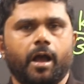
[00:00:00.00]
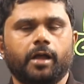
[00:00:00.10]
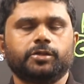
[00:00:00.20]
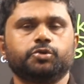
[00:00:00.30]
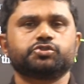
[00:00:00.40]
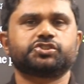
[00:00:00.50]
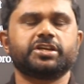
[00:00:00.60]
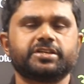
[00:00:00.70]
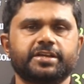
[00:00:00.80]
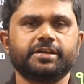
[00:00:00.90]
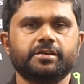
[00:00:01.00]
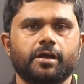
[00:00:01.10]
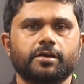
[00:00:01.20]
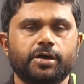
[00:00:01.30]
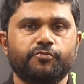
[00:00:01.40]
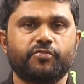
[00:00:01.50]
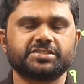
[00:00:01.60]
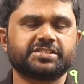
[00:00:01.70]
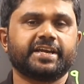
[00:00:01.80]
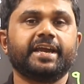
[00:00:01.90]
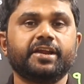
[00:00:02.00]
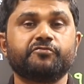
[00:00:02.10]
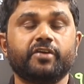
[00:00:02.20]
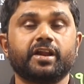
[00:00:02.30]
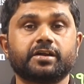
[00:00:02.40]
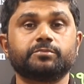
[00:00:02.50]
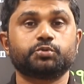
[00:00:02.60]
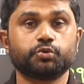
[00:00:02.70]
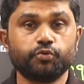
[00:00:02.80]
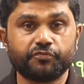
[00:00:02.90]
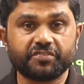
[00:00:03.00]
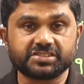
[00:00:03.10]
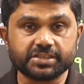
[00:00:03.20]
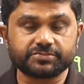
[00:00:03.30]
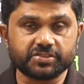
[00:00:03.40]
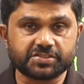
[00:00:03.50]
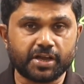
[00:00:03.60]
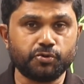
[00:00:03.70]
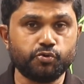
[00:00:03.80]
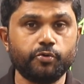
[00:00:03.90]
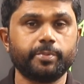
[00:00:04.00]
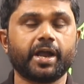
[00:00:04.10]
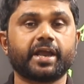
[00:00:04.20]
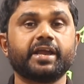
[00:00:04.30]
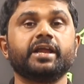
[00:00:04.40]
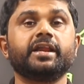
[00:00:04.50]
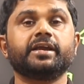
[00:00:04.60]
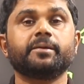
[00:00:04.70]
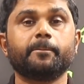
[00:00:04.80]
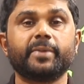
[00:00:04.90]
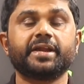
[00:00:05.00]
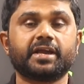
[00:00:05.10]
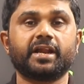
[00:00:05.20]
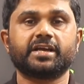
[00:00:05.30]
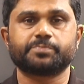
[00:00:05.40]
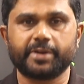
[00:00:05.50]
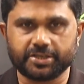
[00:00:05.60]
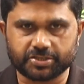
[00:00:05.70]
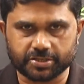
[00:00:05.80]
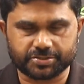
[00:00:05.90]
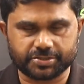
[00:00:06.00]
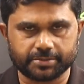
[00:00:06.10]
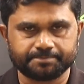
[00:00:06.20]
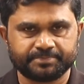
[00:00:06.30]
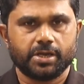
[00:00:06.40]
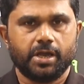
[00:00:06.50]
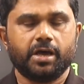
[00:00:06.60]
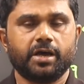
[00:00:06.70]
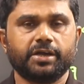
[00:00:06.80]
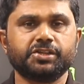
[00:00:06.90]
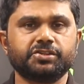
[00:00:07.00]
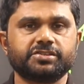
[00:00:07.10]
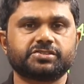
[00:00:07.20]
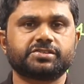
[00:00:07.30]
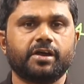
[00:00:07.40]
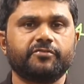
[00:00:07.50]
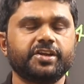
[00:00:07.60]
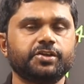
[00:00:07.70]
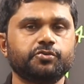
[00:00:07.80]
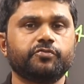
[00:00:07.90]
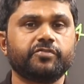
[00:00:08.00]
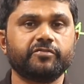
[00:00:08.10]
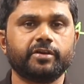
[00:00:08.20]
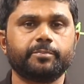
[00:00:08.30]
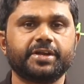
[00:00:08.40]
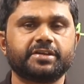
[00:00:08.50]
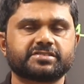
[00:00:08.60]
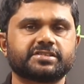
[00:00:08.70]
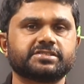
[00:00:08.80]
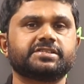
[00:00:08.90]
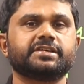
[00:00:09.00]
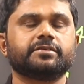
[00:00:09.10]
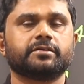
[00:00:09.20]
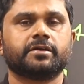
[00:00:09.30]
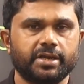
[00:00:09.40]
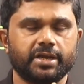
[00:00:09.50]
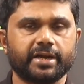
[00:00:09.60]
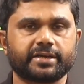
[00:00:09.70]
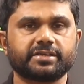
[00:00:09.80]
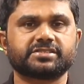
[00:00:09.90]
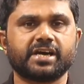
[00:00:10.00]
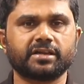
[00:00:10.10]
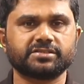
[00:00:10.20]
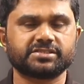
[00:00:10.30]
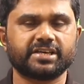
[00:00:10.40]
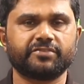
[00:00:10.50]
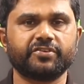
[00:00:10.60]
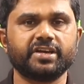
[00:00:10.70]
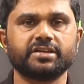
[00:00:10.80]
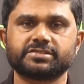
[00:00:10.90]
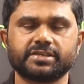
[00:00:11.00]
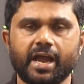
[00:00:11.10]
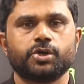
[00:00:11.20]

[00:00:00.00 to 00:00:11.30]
Hello children, once again welcome to Physics with Sanoob Healing Medical Aspirations. In this video we will be discussing electric charges and fields.